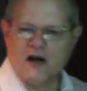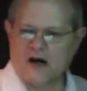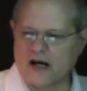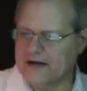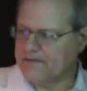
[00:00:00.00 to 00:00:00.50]

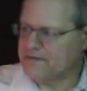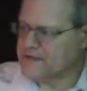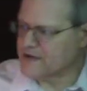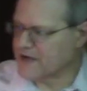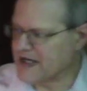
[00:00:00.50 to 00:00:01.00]
All right,
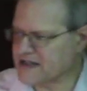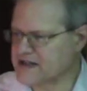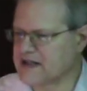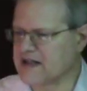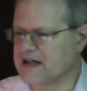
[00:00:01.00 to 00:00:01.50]
so
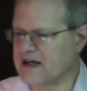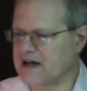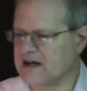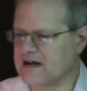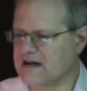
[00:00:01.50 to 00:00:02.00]
that's the,
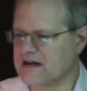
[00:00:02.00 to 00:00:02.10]
uh,